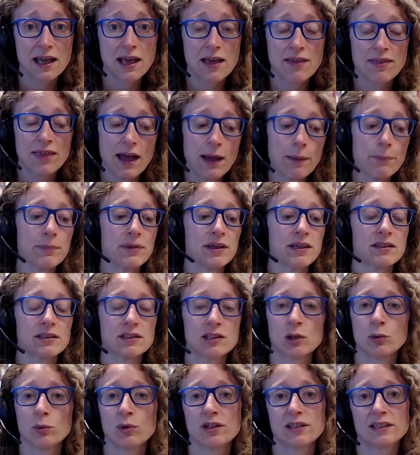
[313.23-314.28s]
that means
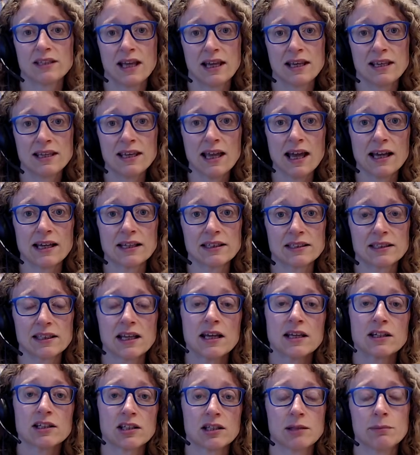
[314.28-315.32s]
that we're saying yes
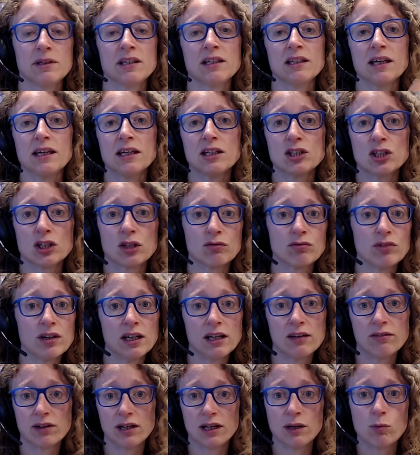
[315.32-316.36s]
to them engaging really,
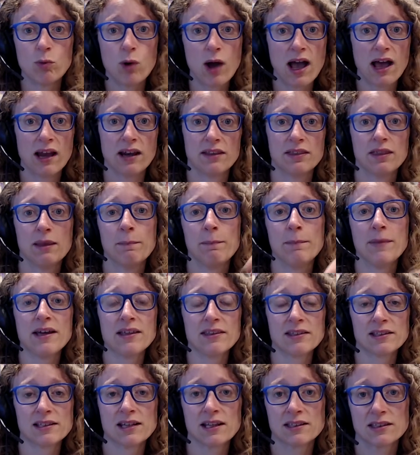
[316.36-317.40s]
really well in the
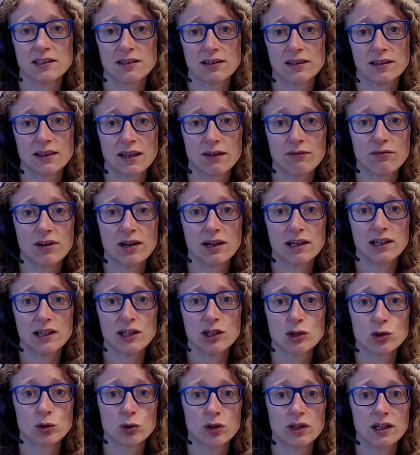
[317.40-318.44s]
maths lesson that they really
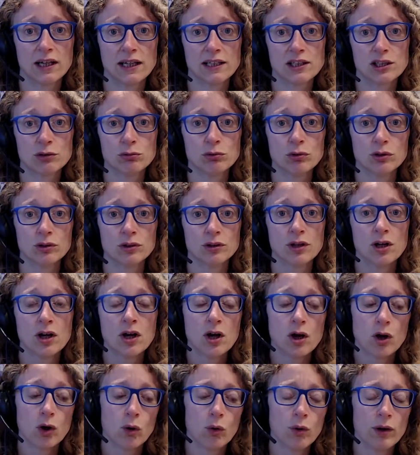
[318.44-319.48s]
enjoy later on,
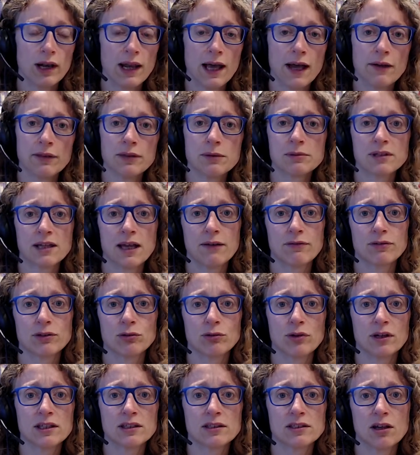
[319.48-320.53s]
or allowing them to have a
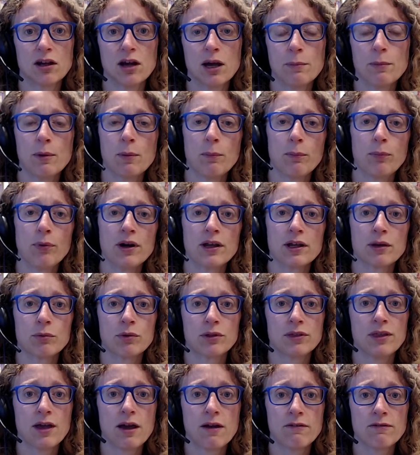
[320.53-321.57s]
great time at break
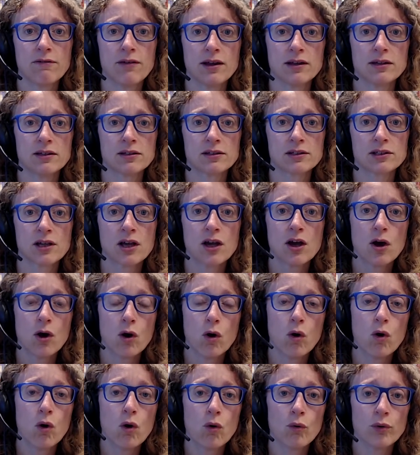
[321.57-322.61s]
with their friends,
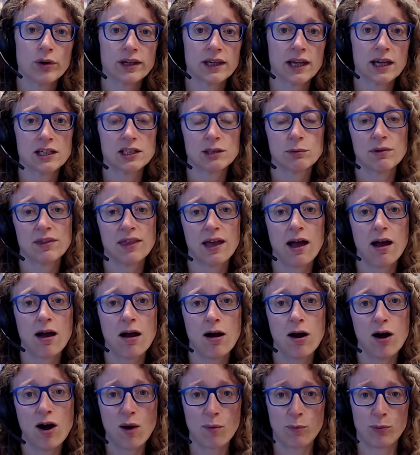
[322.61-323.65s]
or engaging with that
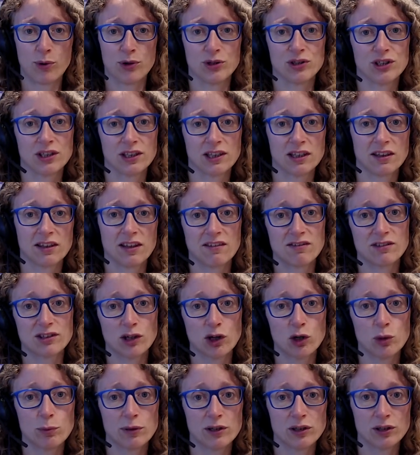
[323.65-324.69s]
art project that they've
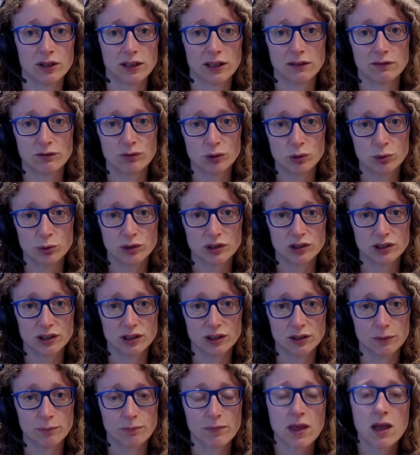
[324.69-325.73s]
so been looking forward
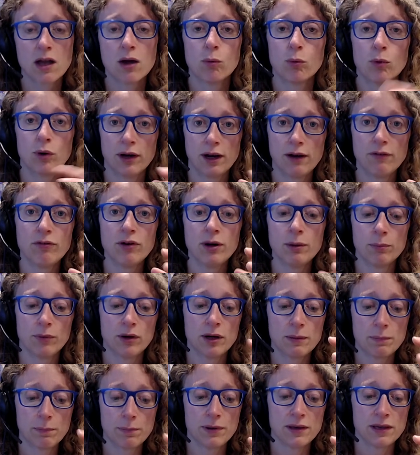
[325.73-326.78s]
to. Whatever it
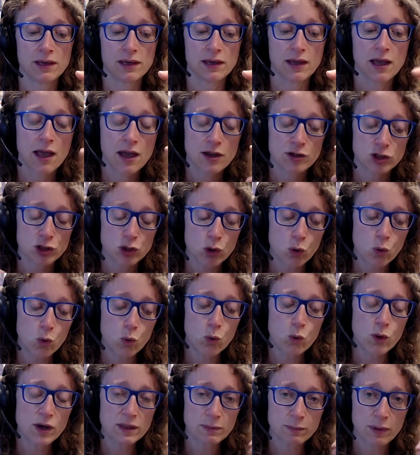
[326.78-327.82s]
might be, just
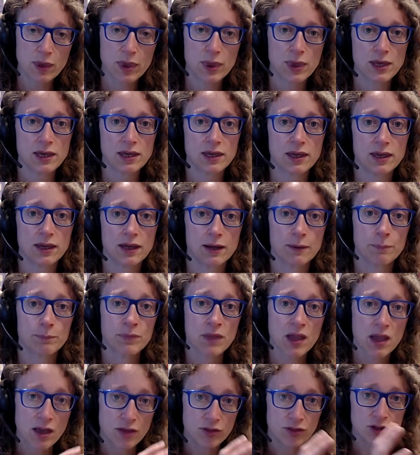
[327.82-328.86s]
always be thinking
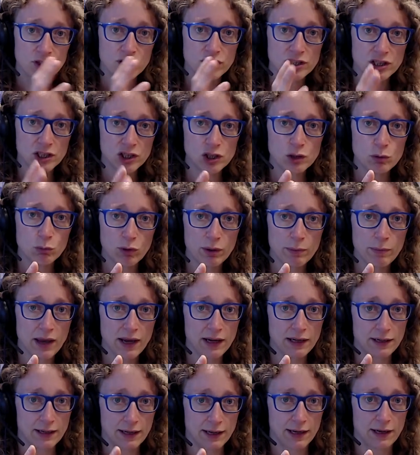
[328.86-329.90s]
the decision we
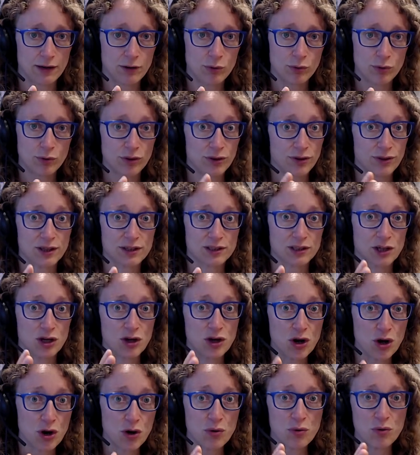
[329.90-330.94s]
make now, whether that's a
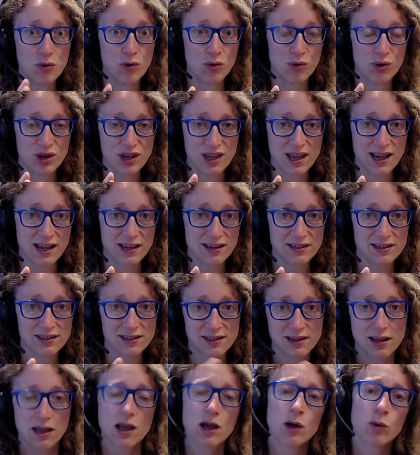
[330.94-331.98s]
no or a yes,
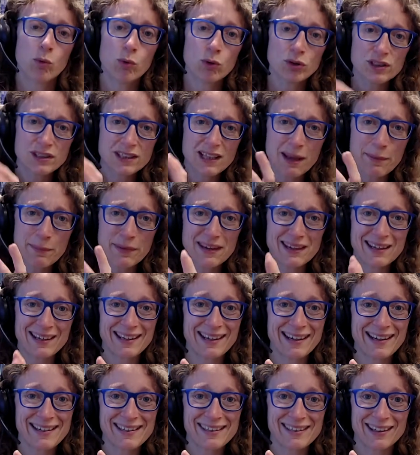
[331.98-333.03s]
what does that mean
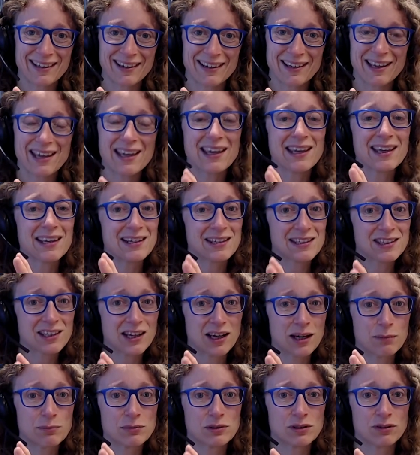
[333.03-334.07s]
later in
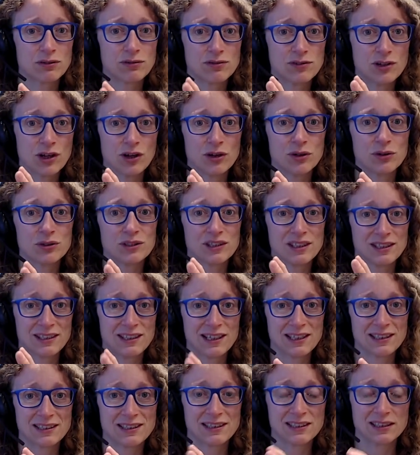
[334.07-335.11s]
terms of no's and
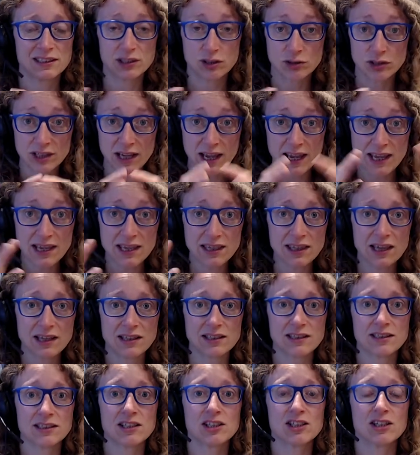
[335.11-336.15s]
yeses? So take that
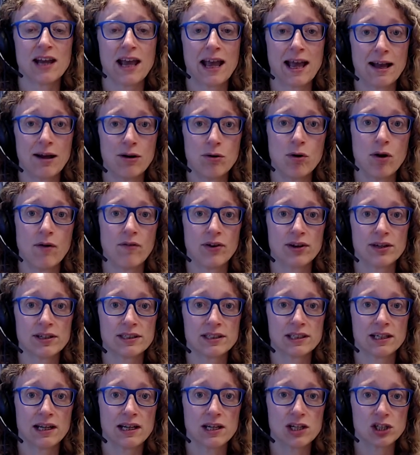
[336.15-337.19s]
decision out of
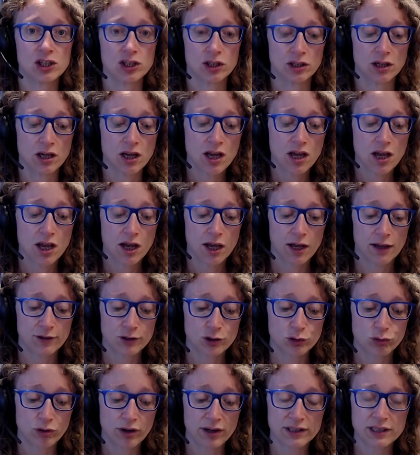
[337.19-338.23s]
isolation happen and
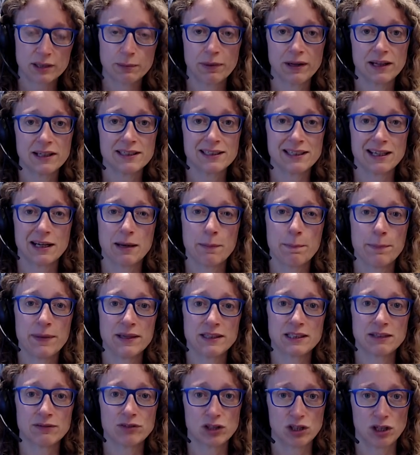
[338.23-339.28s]
try to place it in a
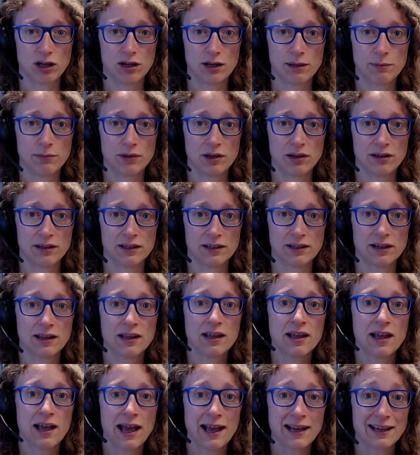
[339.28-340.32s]
bit of a timeline
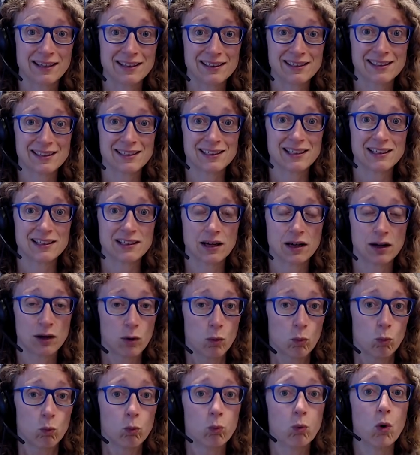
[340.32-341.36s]
and consider
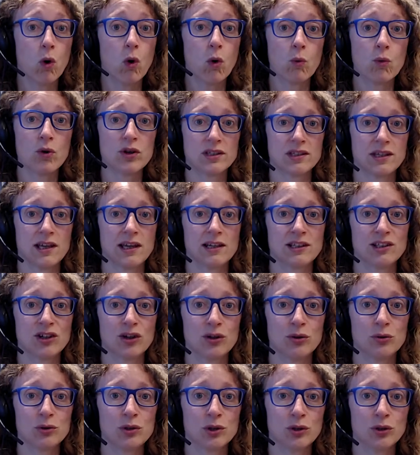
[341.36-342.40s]
what we're saying
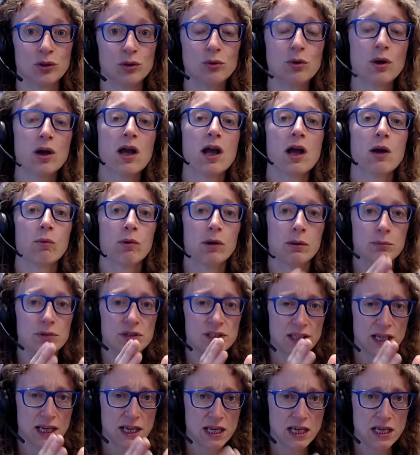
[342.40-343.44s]
no to when we
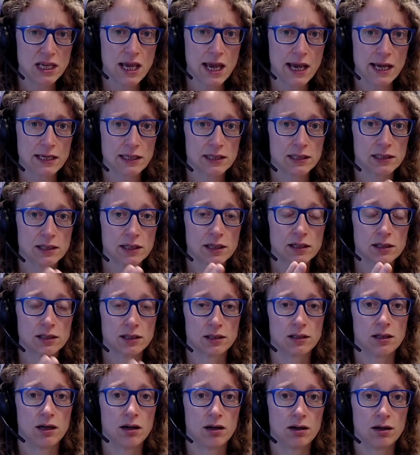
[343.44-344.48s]
say yes to
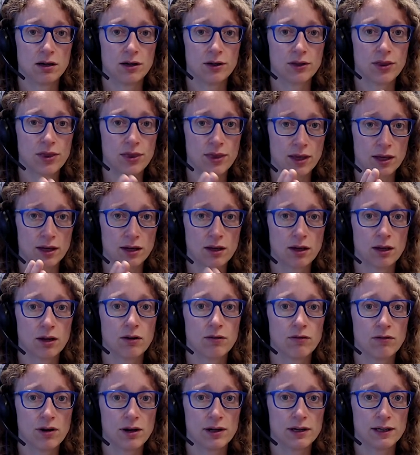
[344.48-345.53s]
the hard thing
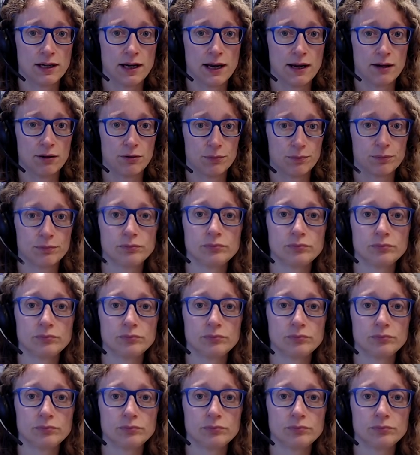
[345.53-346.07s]
right now.